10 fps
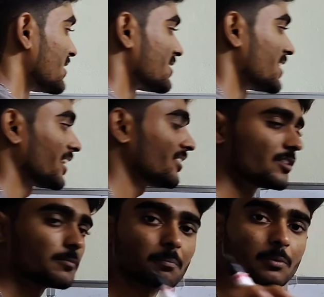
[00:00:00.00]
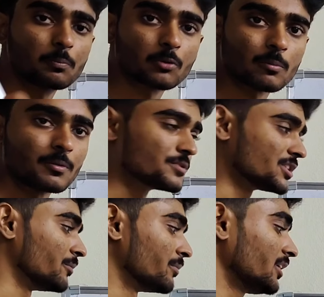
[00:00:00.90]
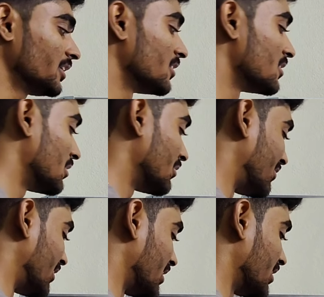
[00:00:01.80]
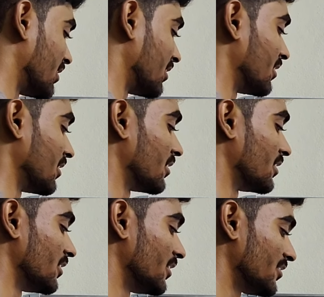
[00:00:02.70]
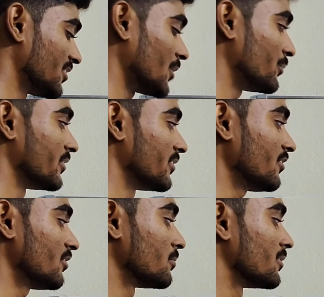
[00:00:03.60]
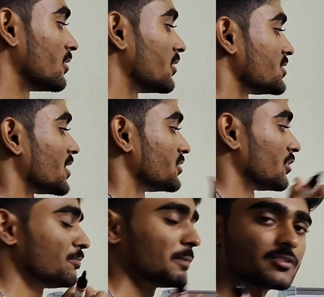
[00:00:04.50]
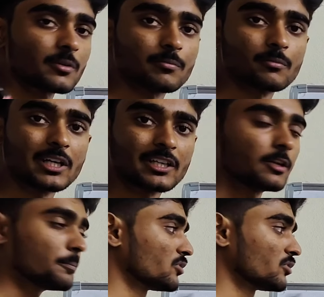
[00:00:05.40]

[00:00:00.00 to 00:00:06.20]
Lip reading: just take a simple problem statement for describing this structure of multi-layer